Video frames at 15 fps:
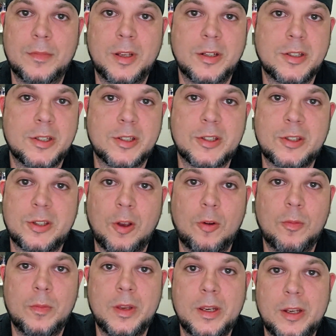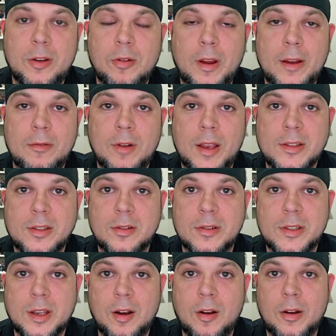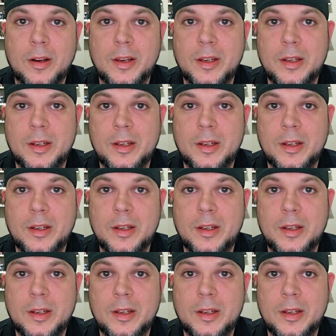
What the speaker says: There's just so many great wrestlers that aren't